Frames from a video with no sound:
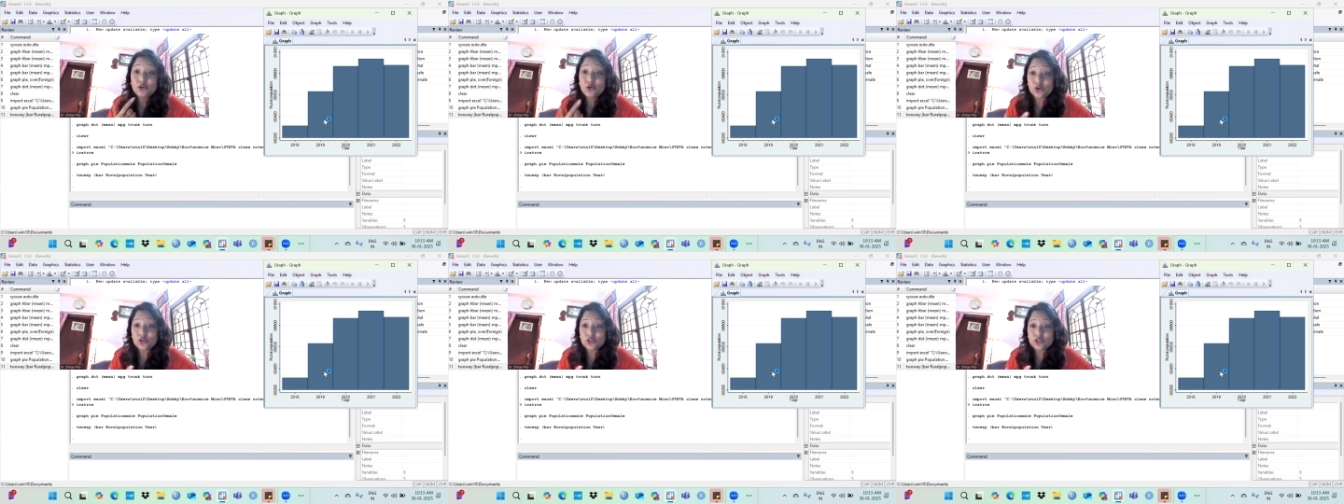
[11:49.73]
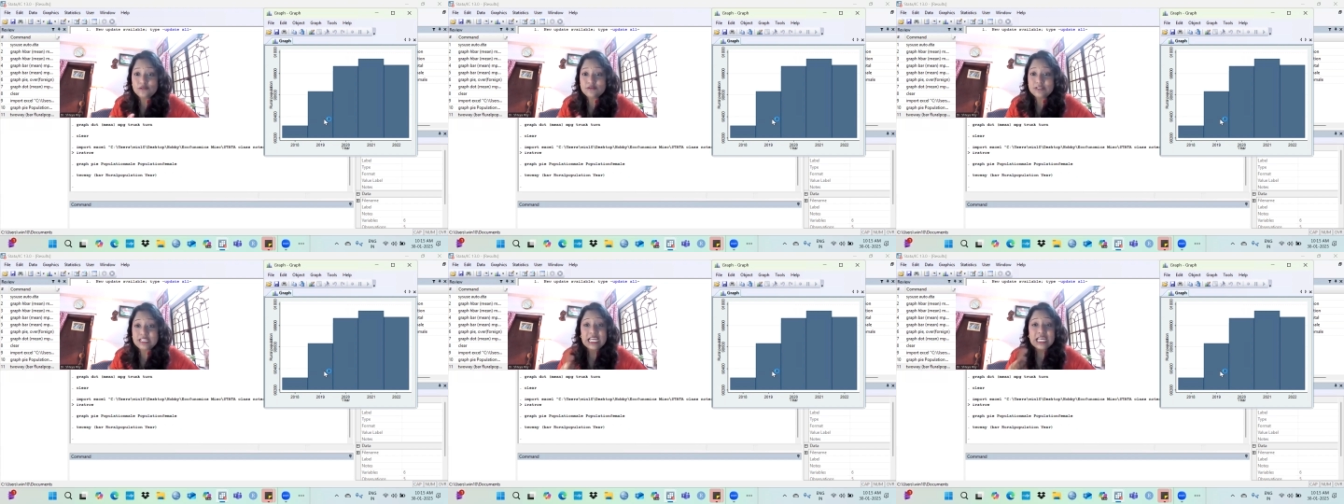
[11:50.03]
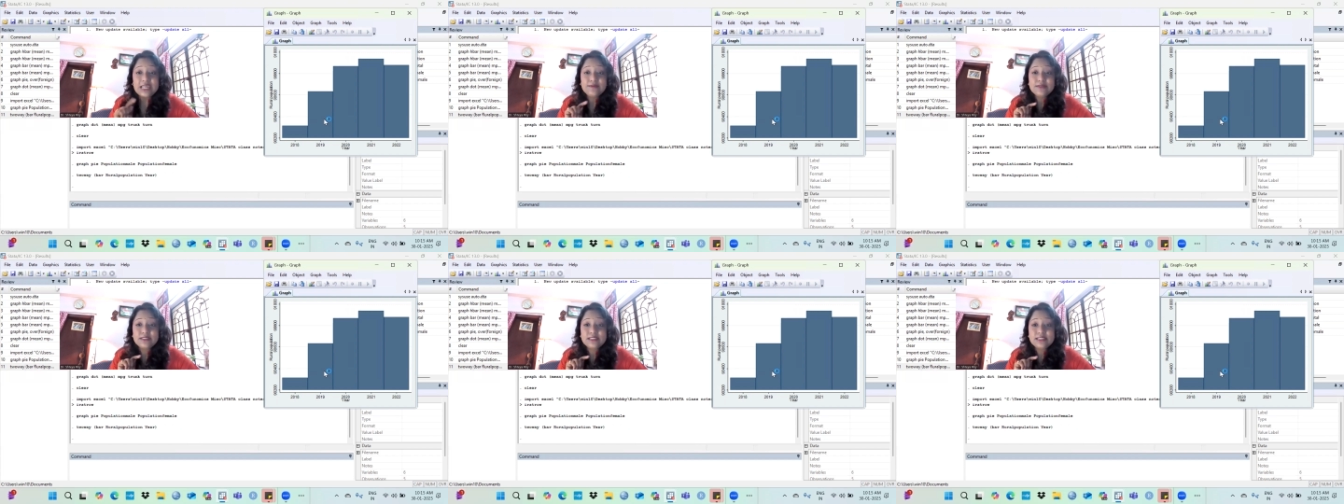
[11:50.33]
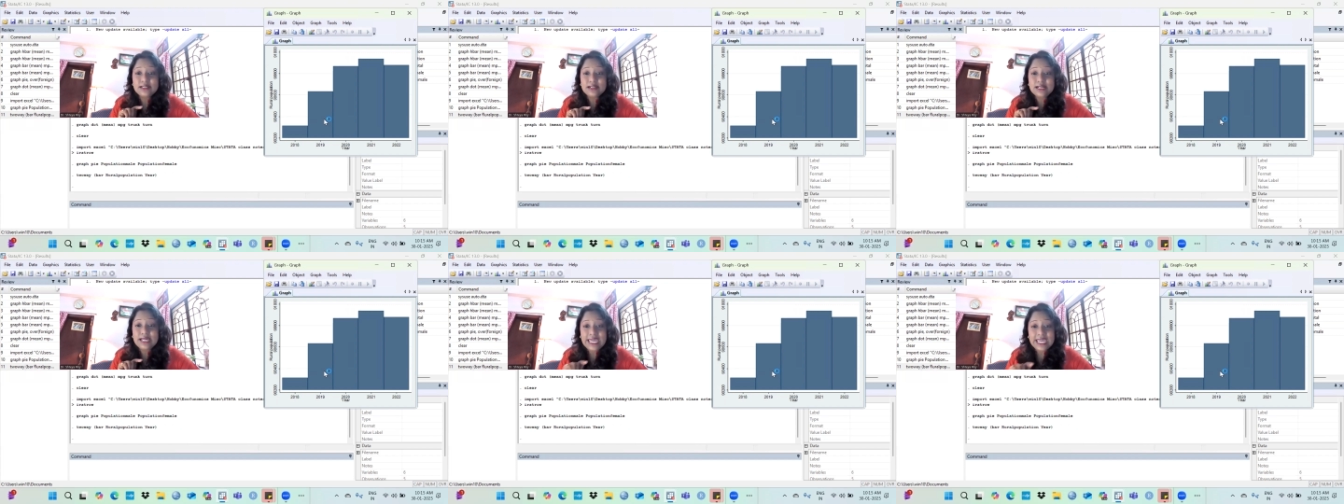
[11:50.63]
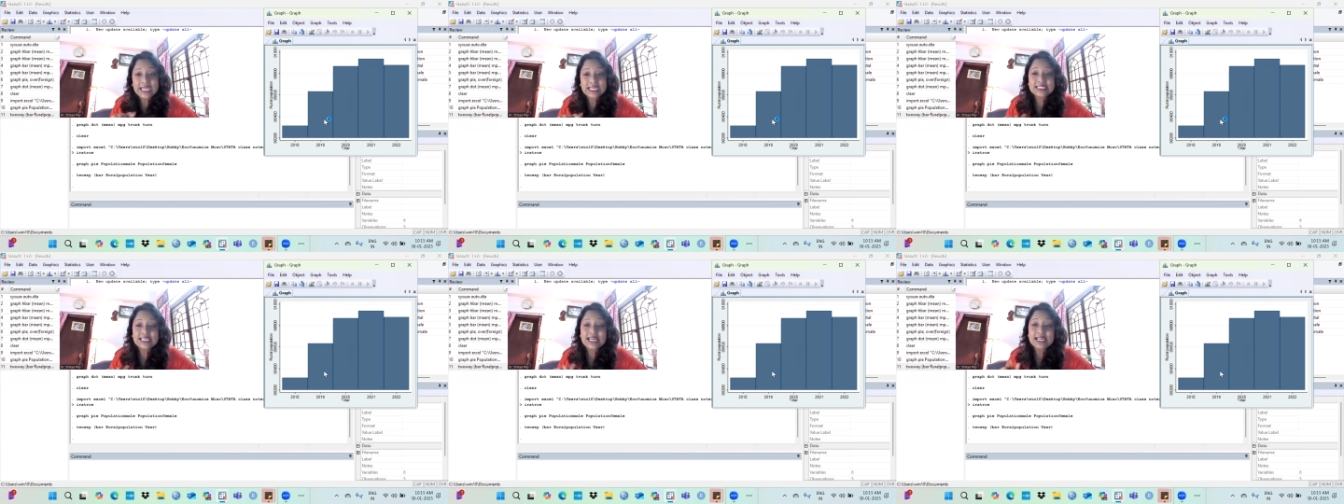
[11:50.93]
a lot of times the
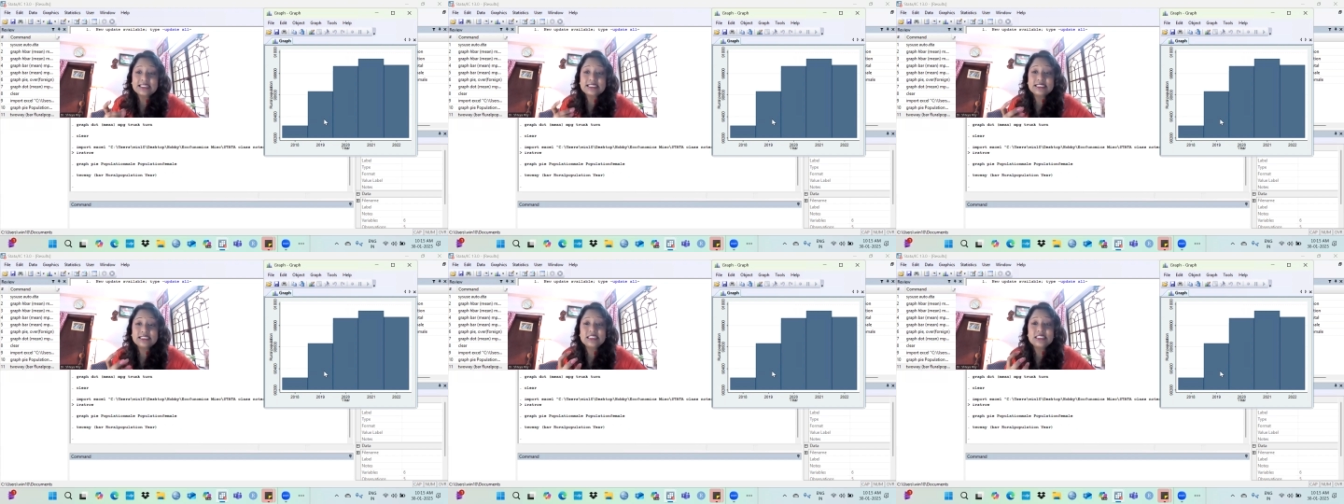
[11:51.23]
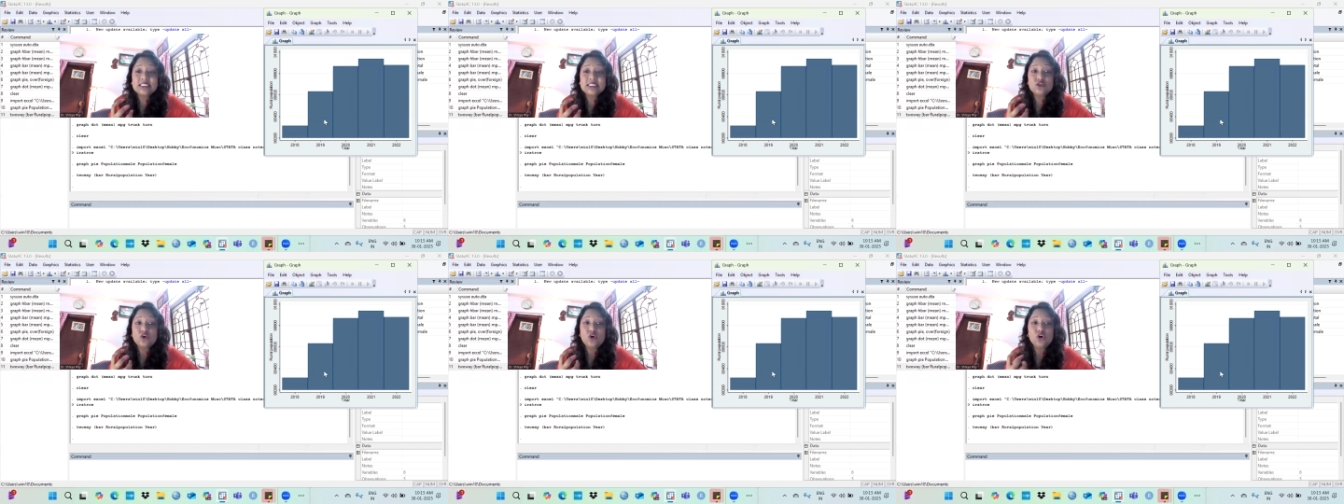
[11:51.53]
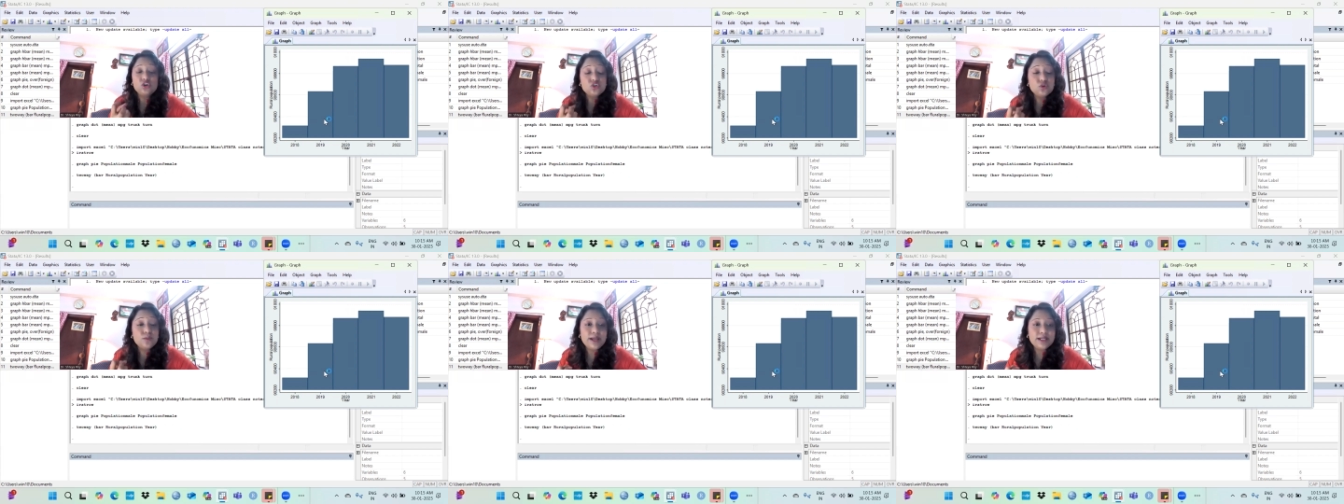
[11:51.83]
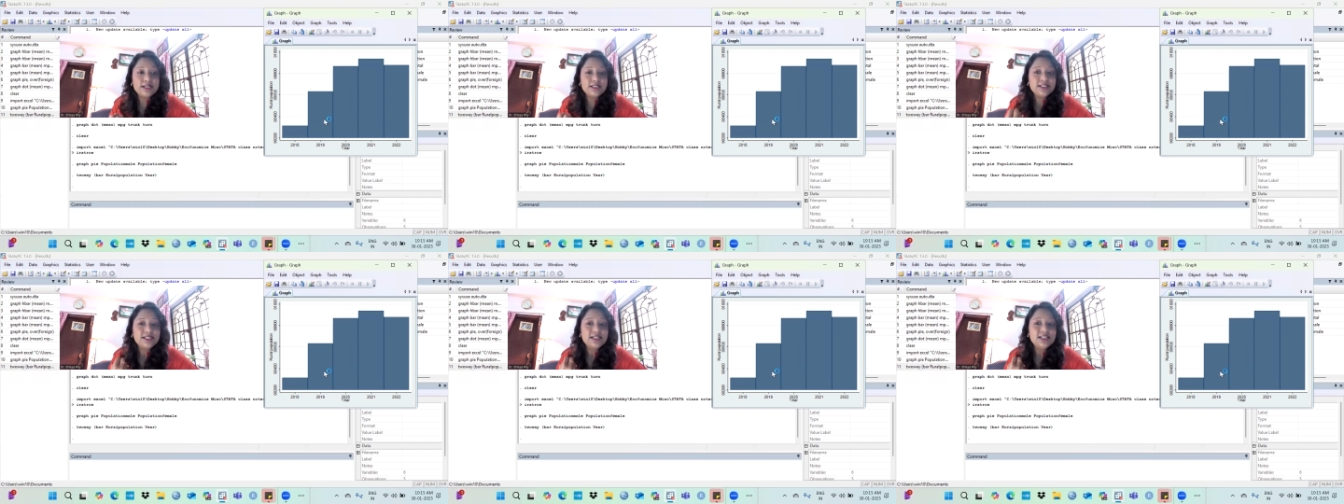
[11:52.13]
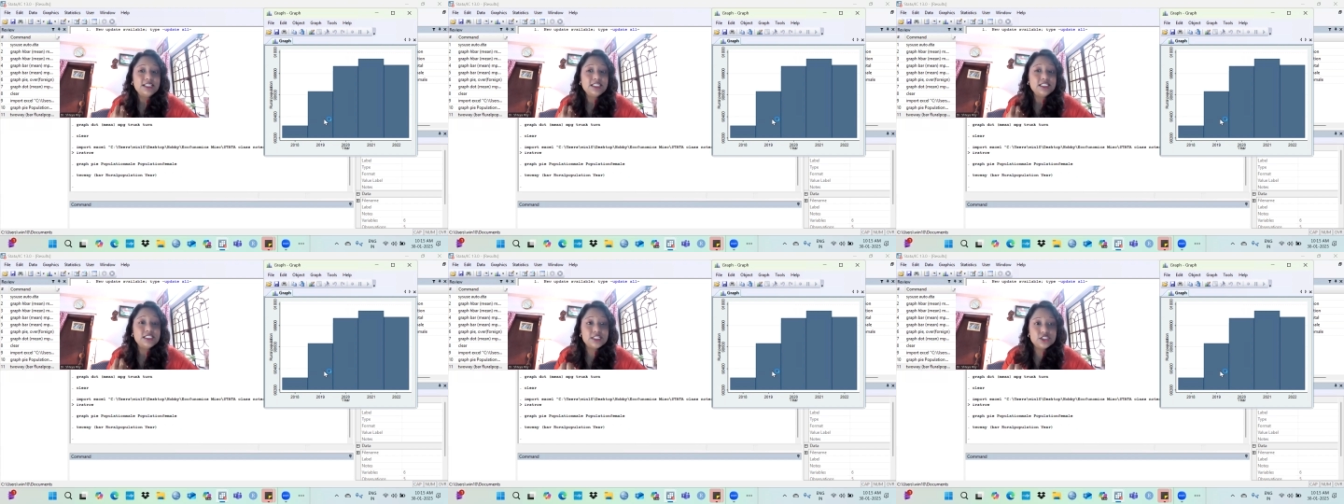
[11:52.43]
x-axis
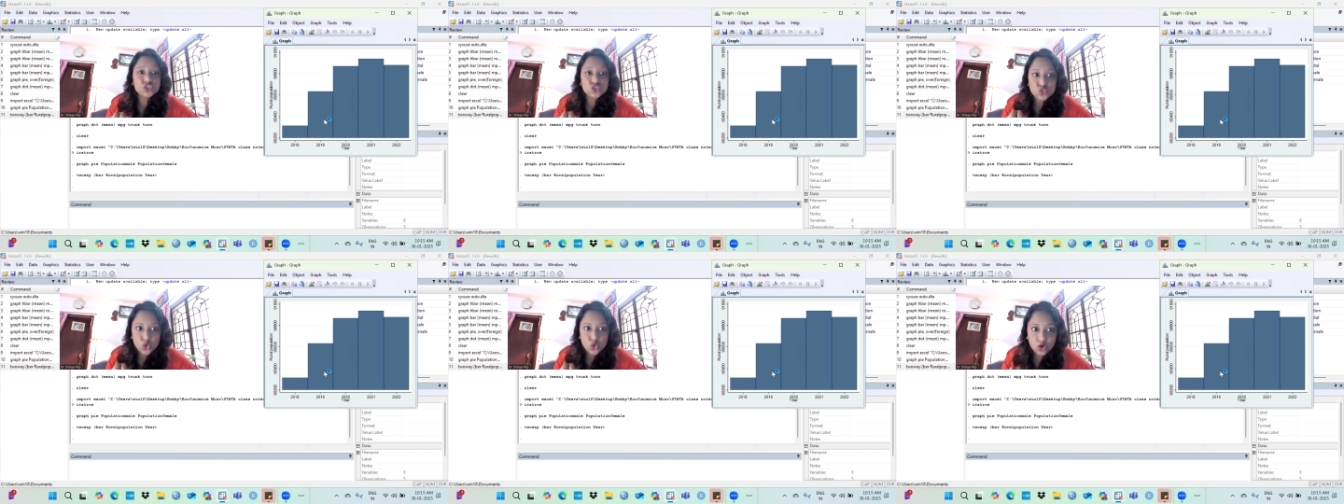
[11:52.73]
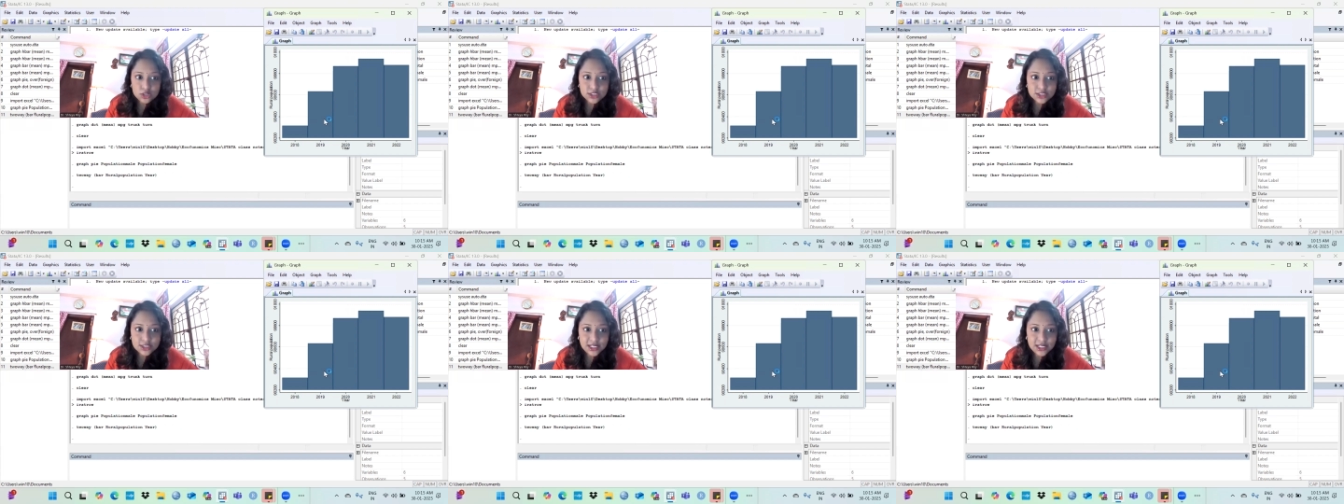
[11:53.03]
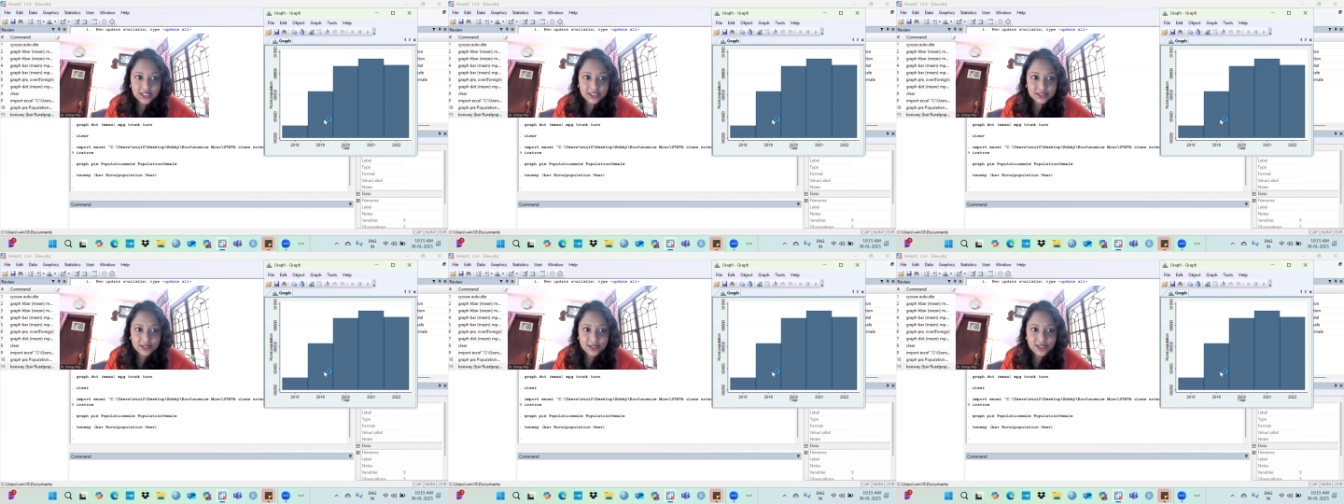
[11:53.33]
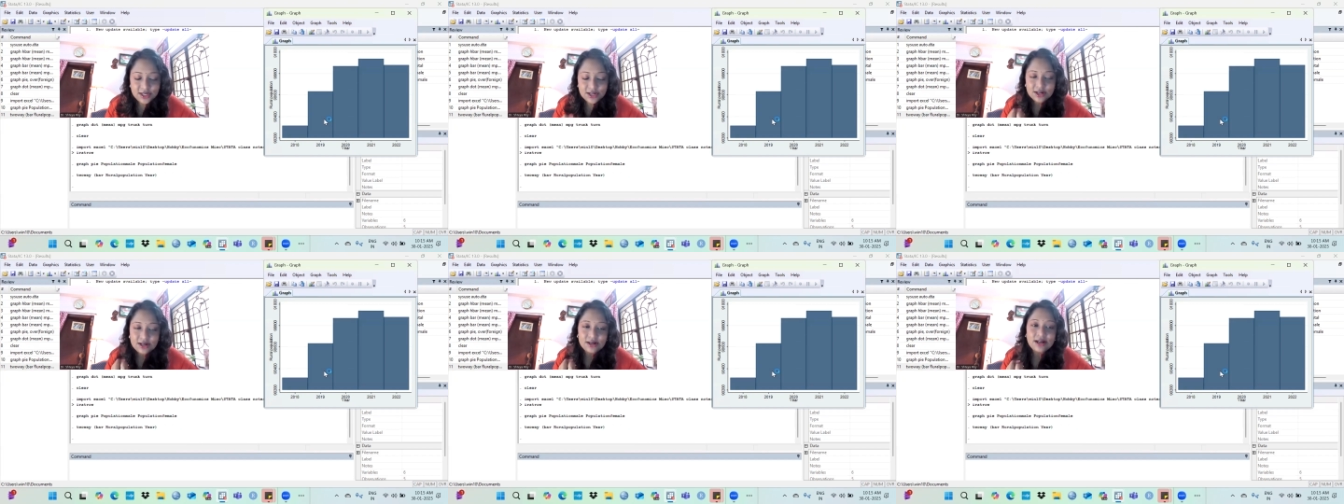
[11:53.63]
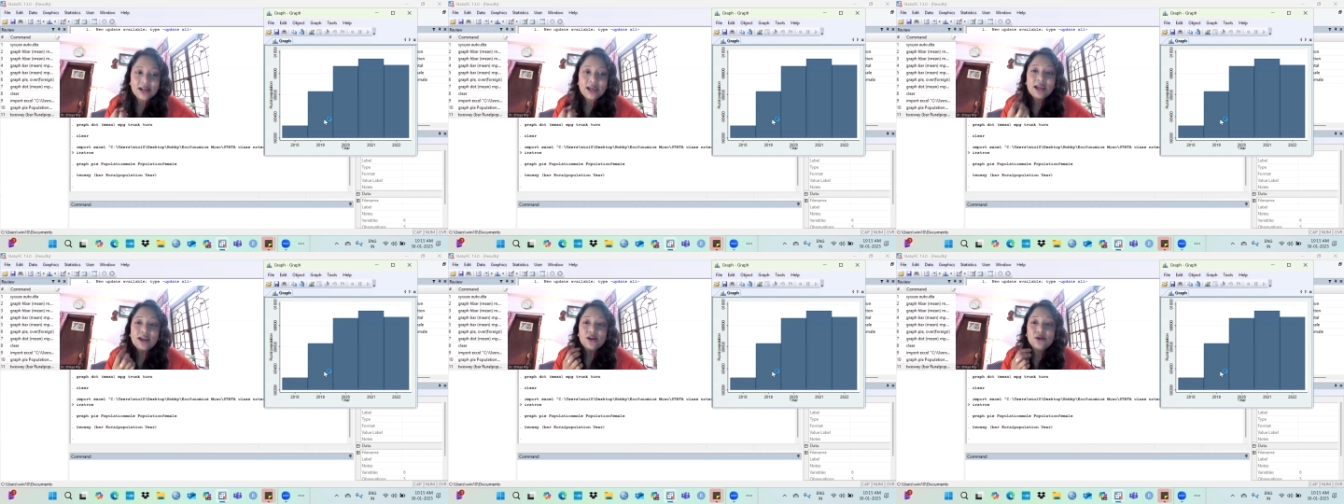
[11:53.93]
automatically does not take the
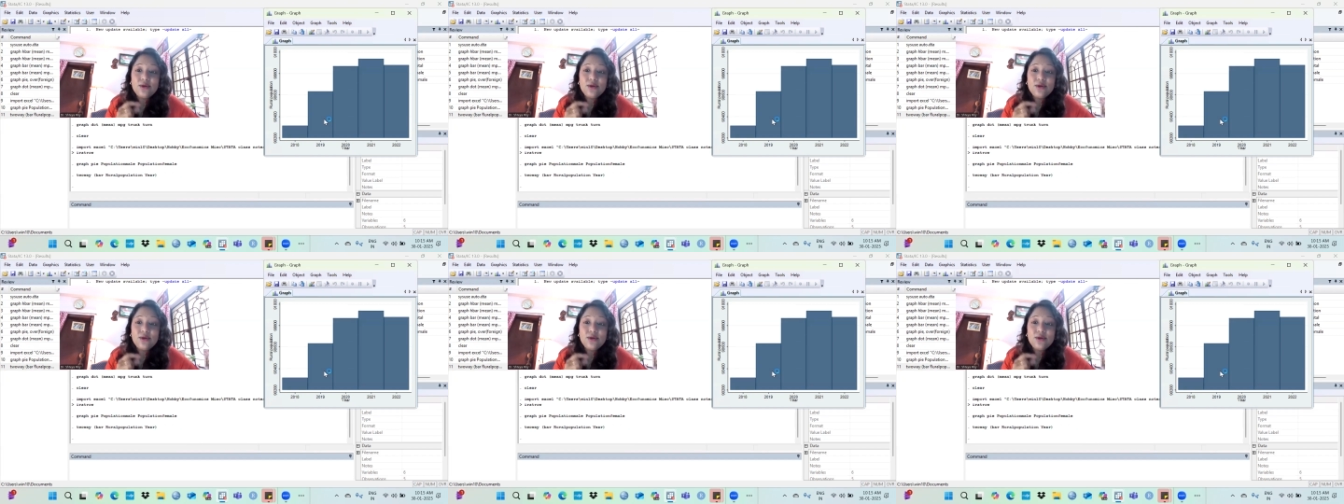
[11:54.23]
year,